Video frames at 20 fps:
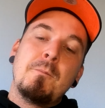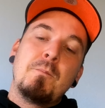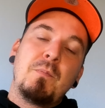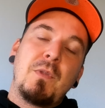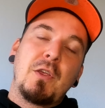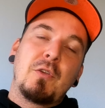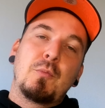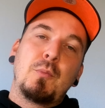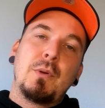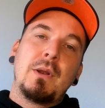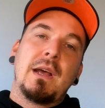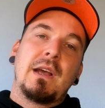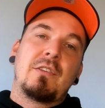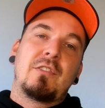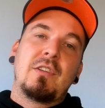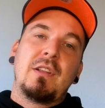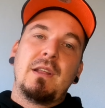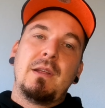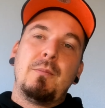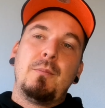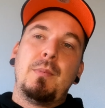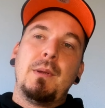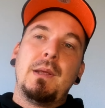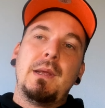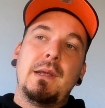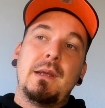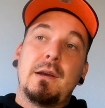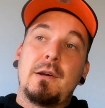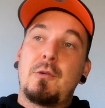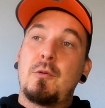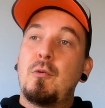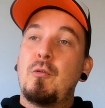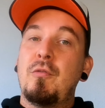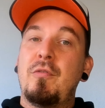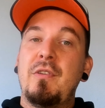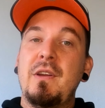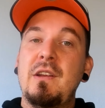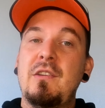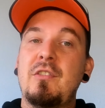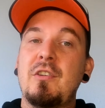this would actually be a cool
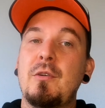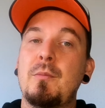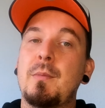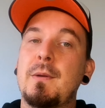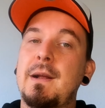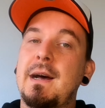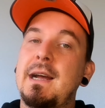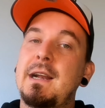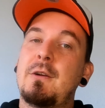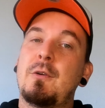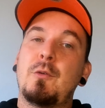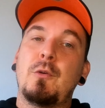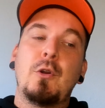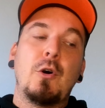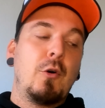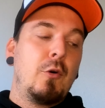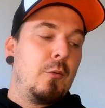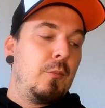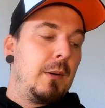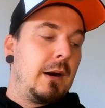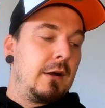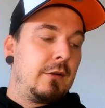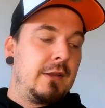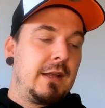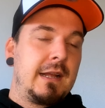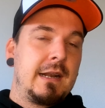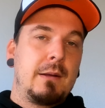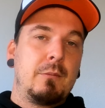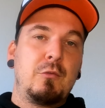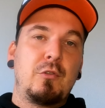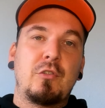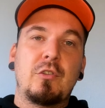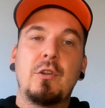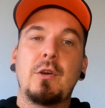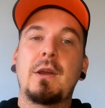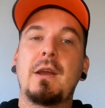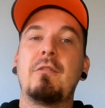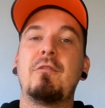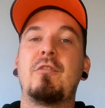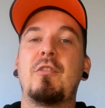feature, but I don't know about that. I'm just
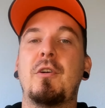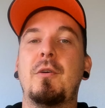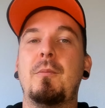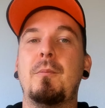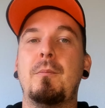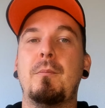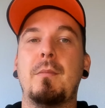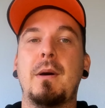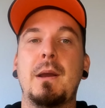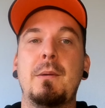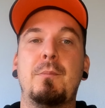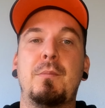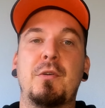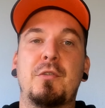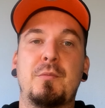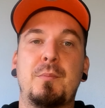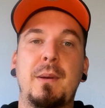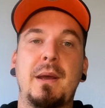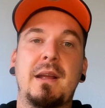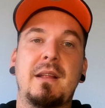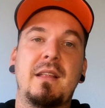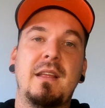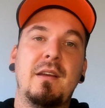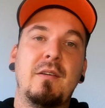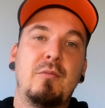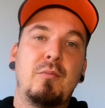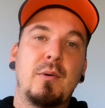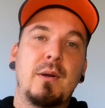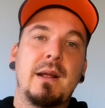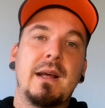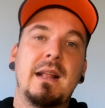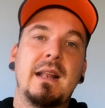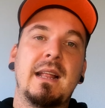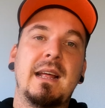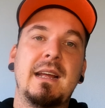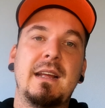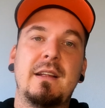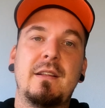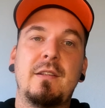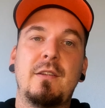looking from my perspective, what I
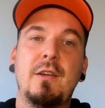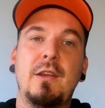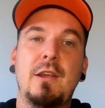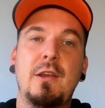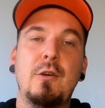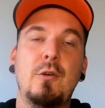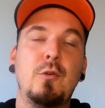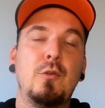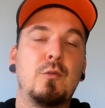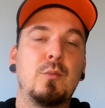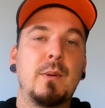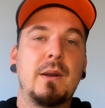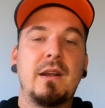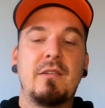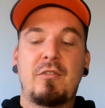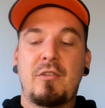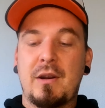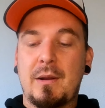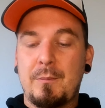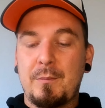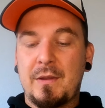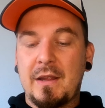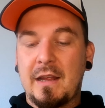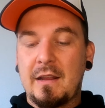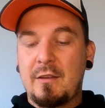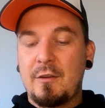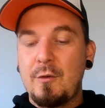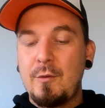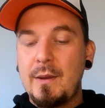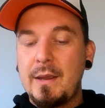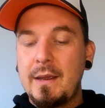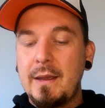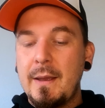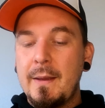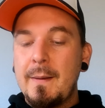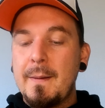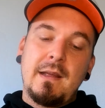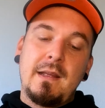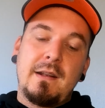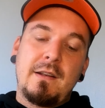like to use whenever I'm tattooing.
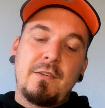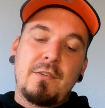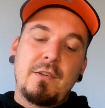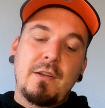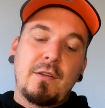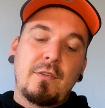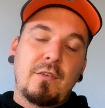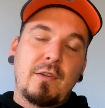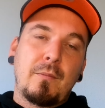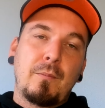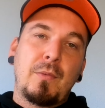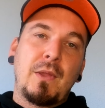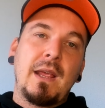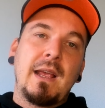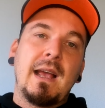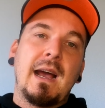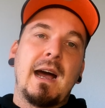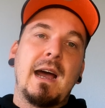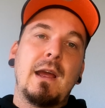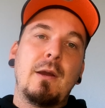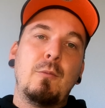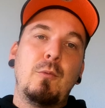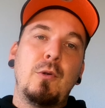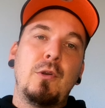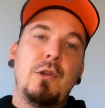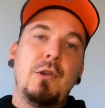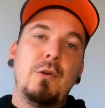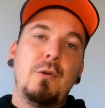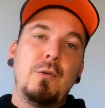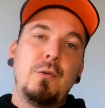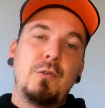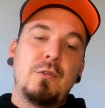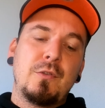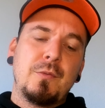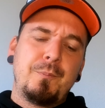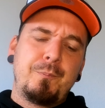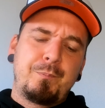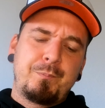It is not something I would use.